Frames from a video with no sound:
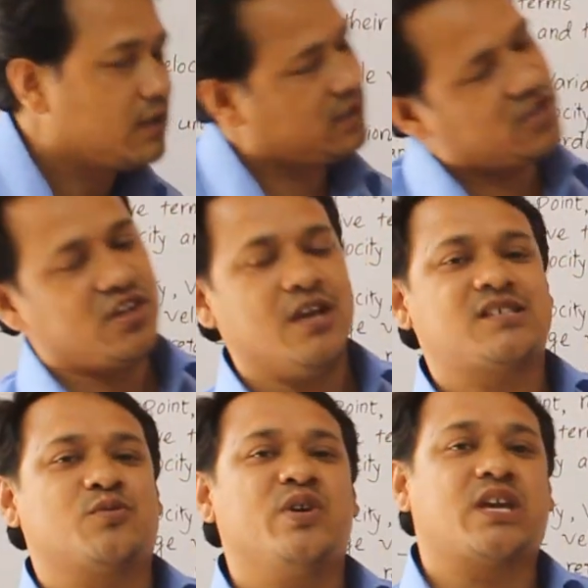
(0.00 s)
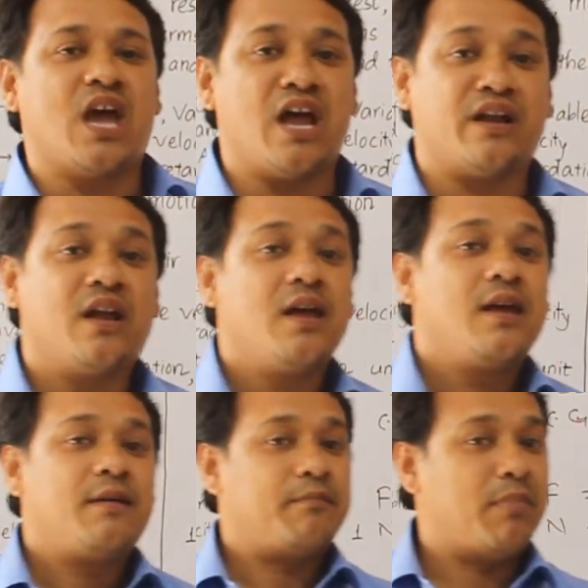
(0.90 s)
Yes, we can.
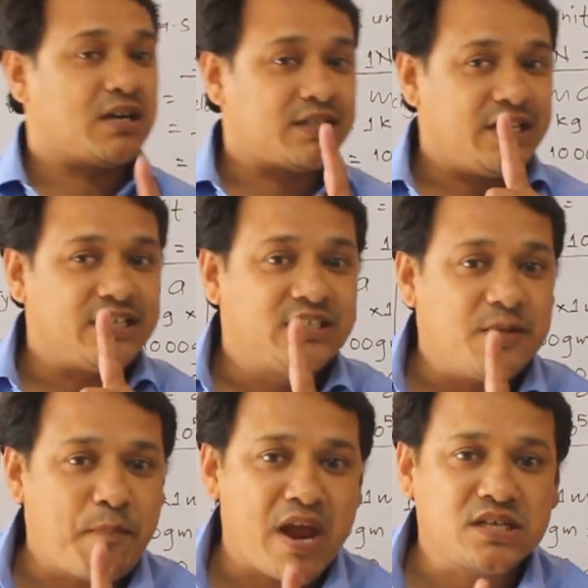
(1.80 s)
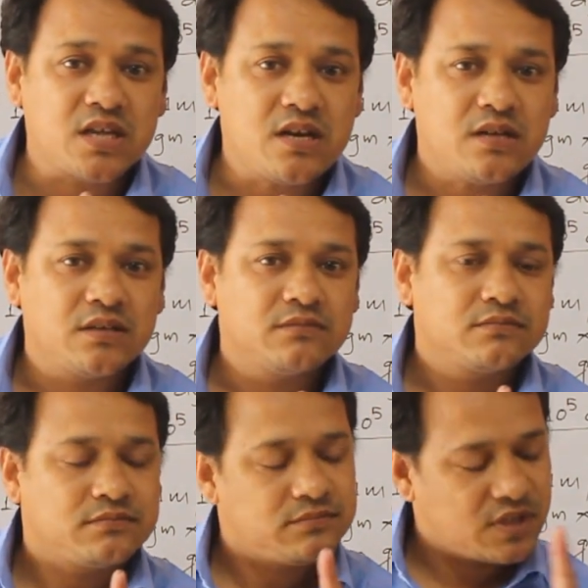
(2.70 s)
But it depends on
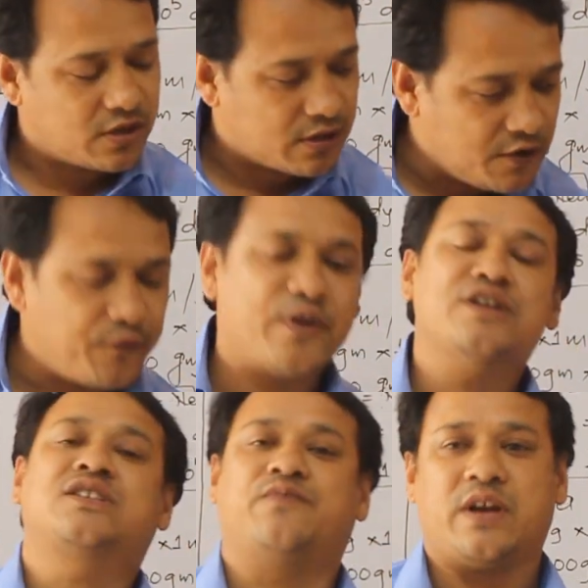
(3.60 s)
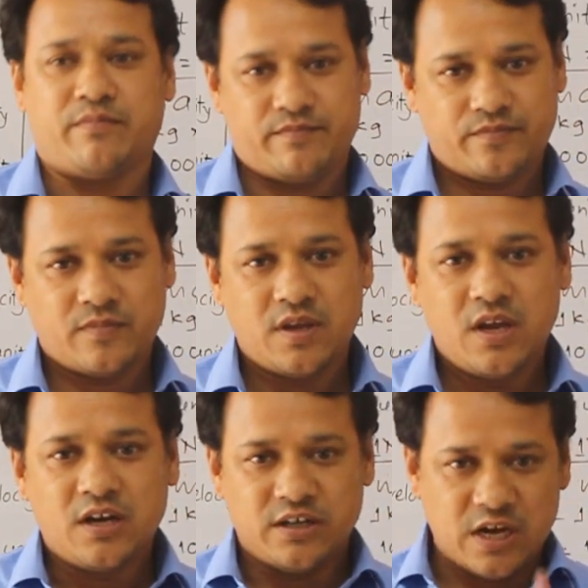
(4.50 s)
reference frame.
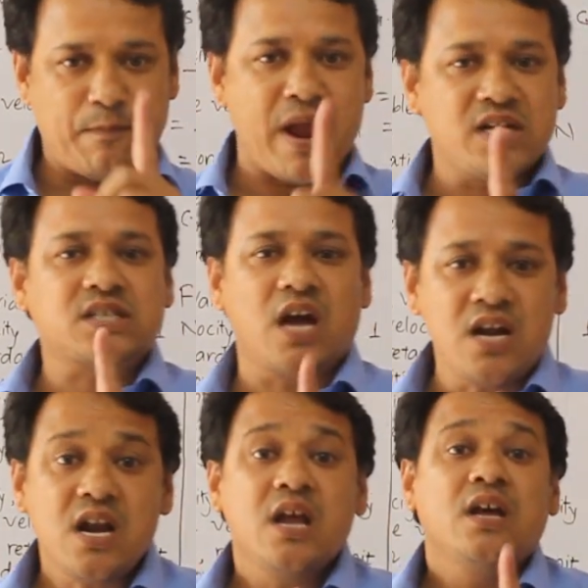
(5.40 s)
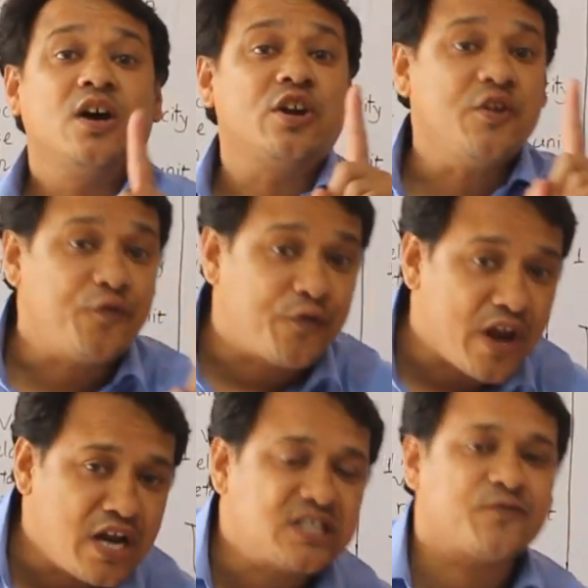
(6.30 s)
Depends on
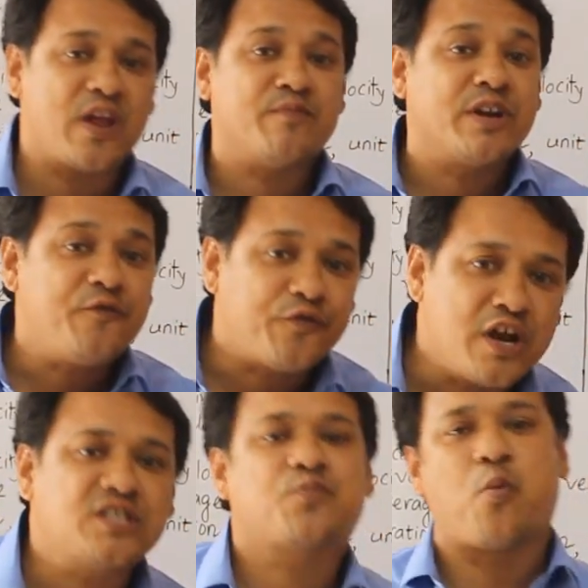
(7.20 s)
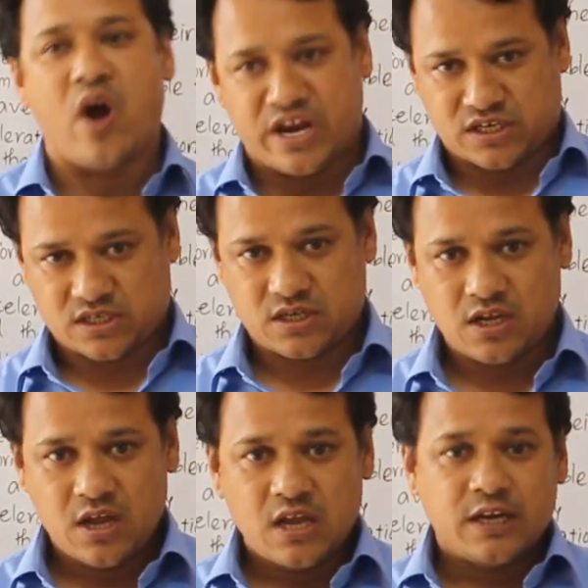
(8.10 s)
reference frame, reference point.
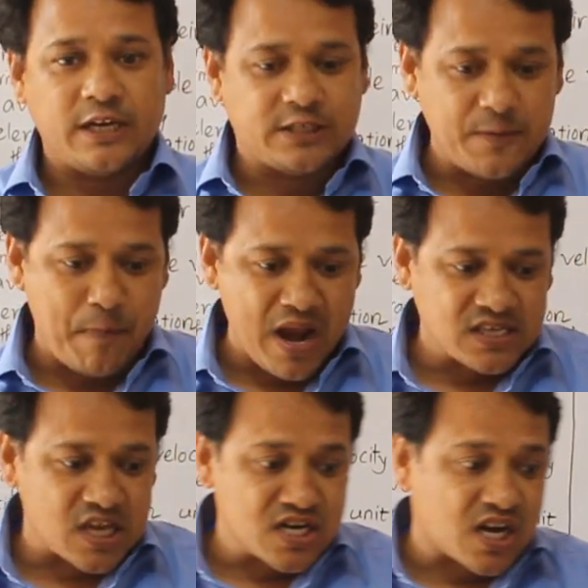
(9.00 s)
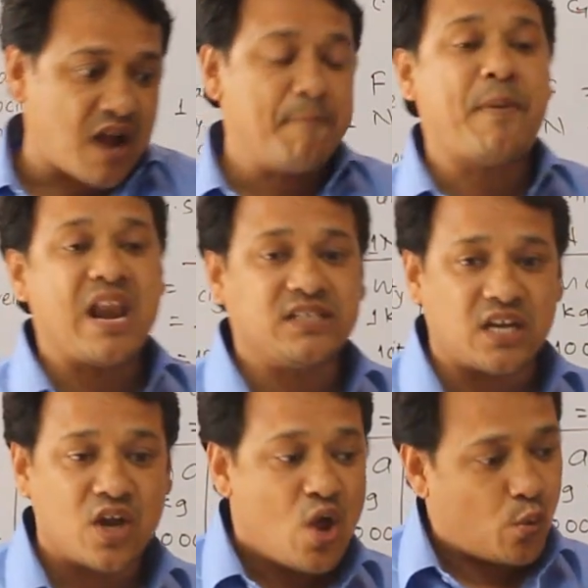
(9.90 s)
It depends on
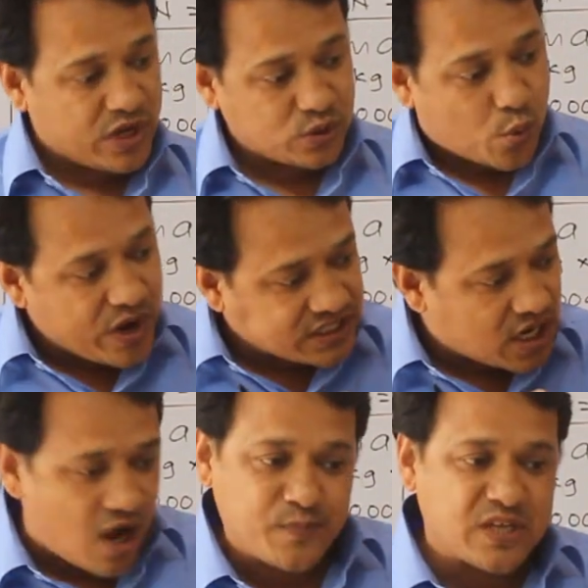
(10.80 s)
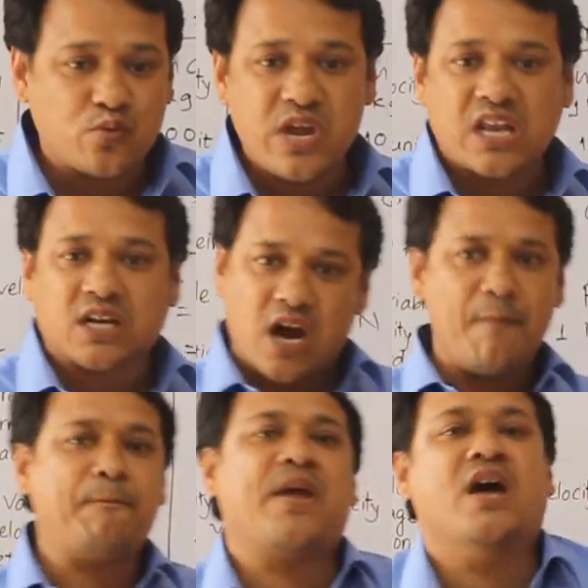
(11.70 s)
comparison with which object we are
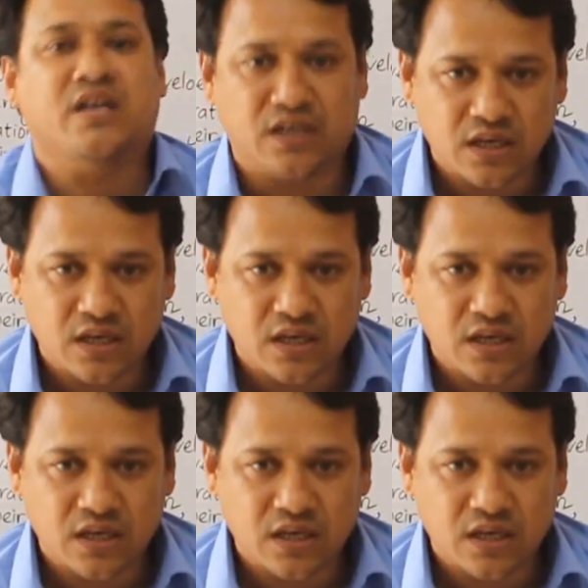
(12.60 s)
comparing.